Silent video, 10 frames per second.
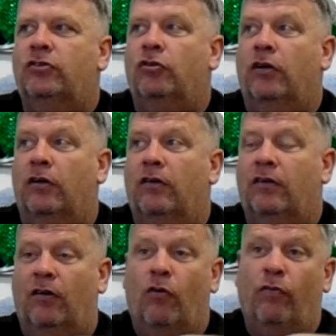So
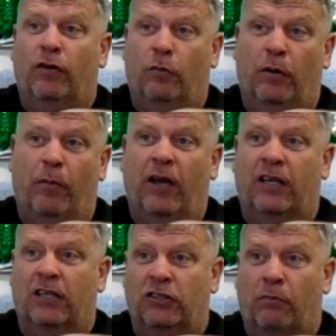hopefully he'll be
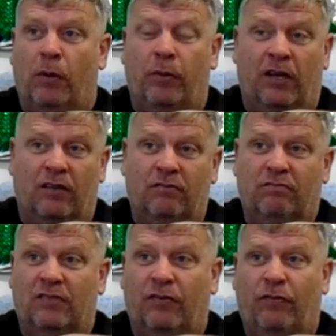back in the gym maybe the
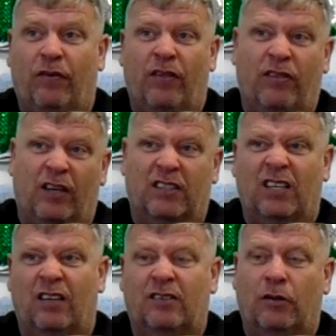5th or the
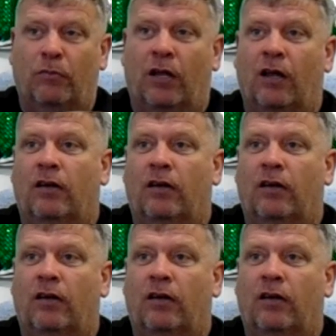6th, something like